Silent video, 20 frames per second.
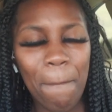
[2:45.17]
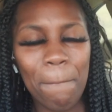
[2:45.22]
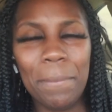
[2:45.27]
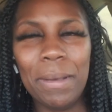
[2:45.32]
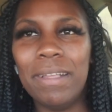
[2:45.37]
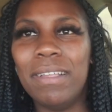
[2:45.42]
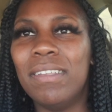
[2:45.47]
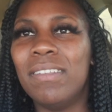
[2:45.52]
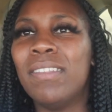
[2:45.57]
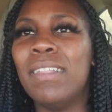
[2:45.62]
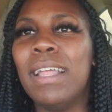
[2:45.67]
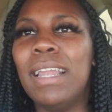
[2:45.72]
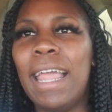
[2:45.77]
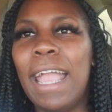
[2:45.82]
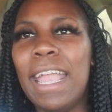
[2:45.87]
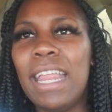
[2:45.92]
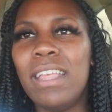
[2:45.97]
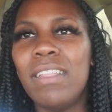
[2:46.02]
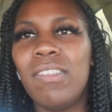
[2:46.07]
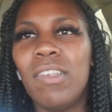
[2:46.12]
But the
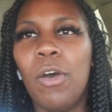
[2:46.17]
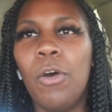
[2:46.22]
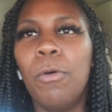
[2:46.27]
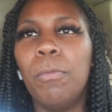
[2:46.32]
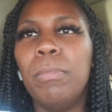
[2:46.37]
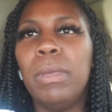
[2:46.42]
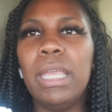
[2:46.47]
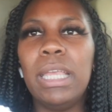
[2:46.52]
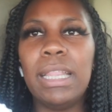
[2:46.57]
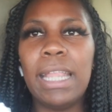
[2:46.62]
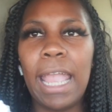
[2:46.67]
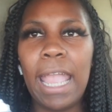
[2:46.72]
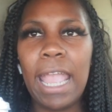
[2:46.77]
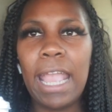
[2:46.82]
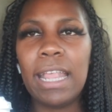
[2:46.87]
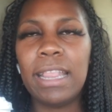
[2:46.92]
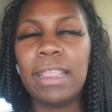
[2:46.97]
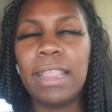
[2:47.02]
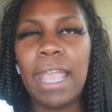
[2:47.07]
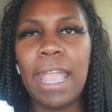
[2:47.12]
lady told me
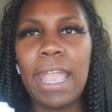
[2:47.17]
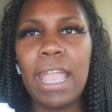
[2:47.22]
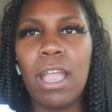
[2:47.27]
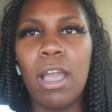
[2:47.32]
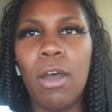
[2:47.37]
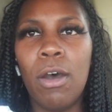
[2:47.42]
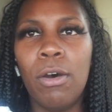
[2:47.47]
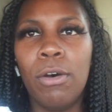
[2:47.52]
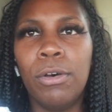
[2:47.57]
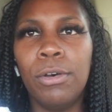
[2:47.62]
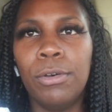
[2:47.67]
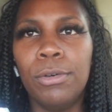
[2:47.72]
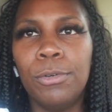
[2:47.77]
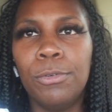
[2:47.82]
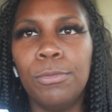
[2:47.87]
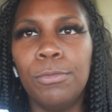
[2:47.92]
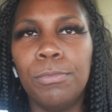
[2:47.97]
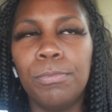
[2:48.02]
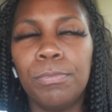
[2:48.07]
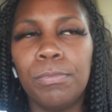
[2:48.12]
that they
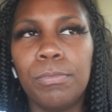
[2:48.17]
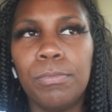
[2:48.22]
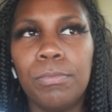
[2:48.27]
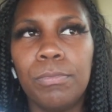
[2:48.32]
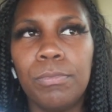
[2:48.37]
um